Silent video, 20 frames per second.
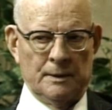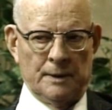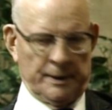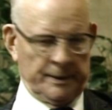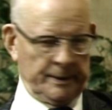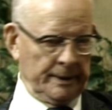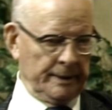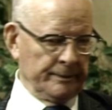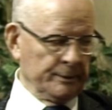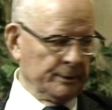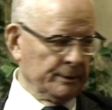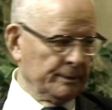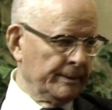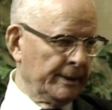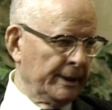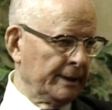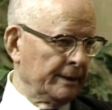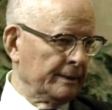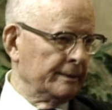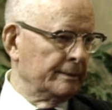and they have good
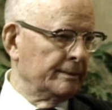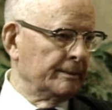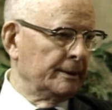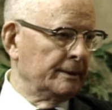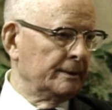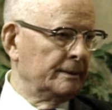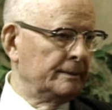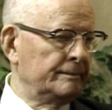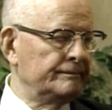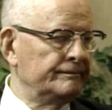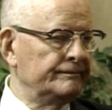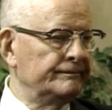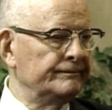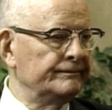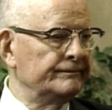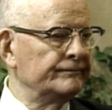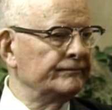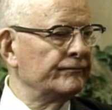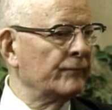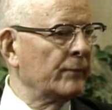management.
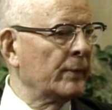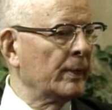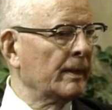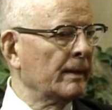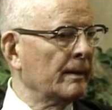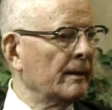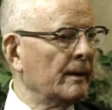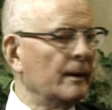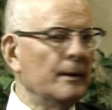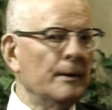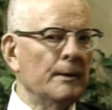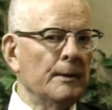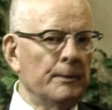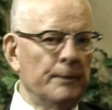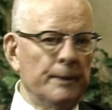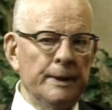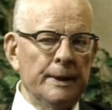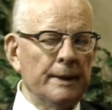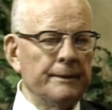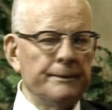
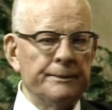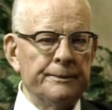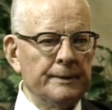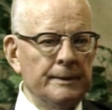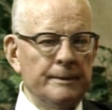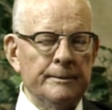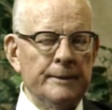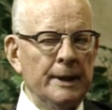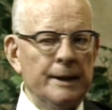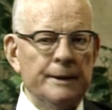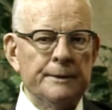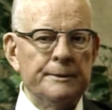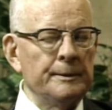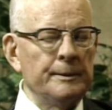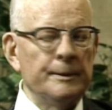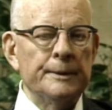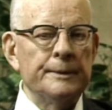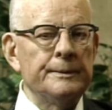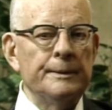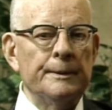We have some
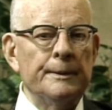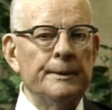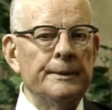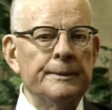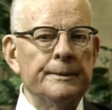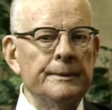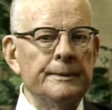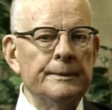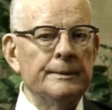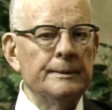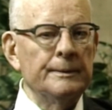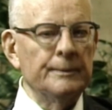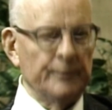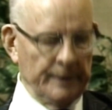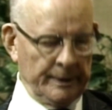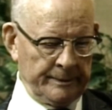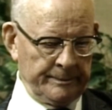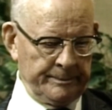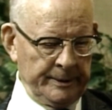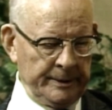natural resources,
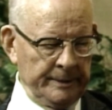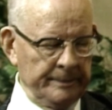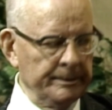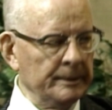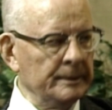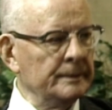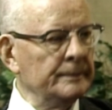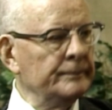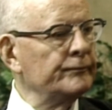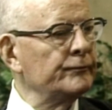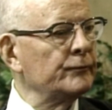we have people,